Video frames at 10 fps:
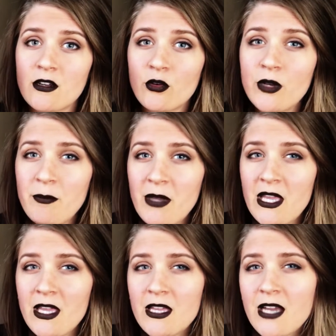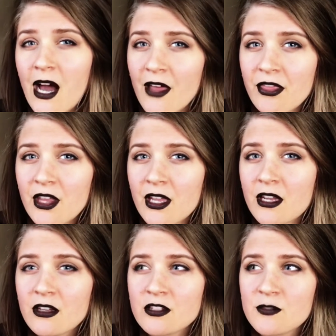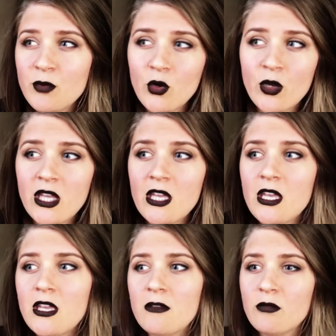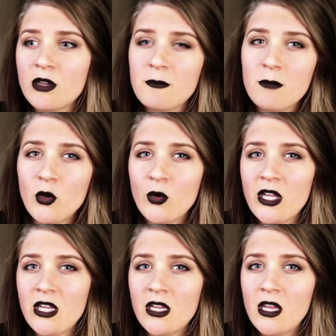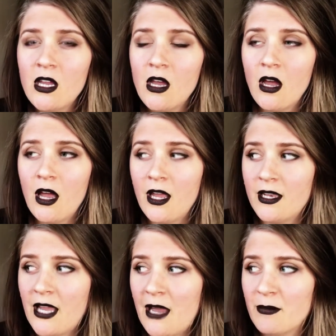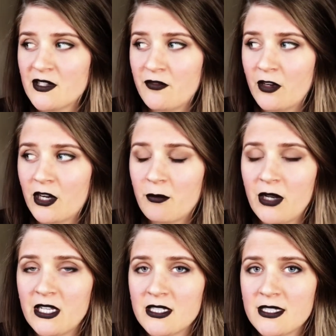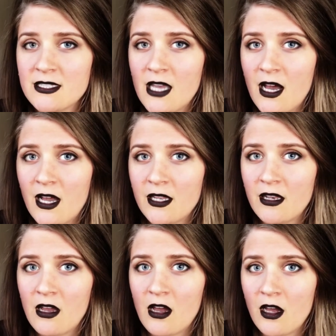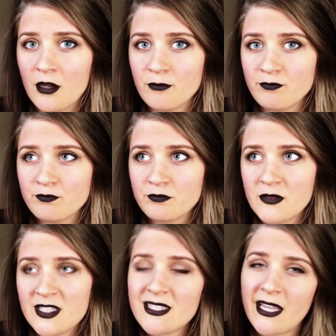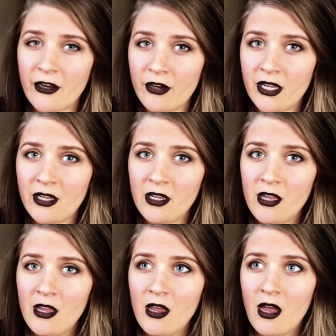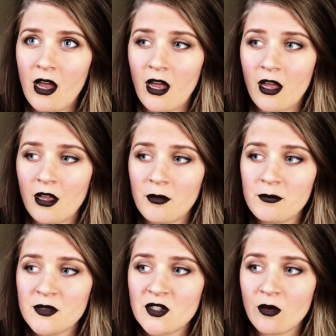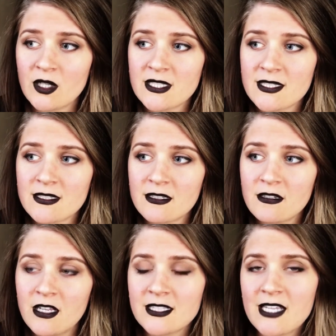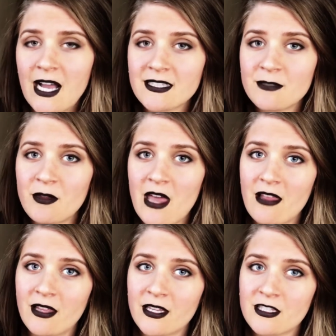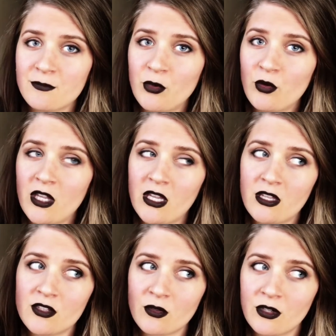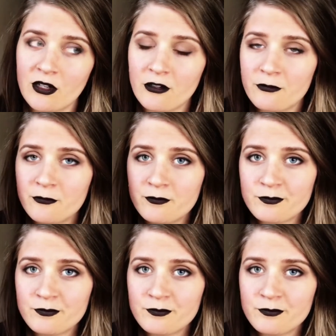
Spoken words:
creepy, gothic, spooky, really moody, and atmospheric, but it's not scary. So it's got some of that like spooky sort of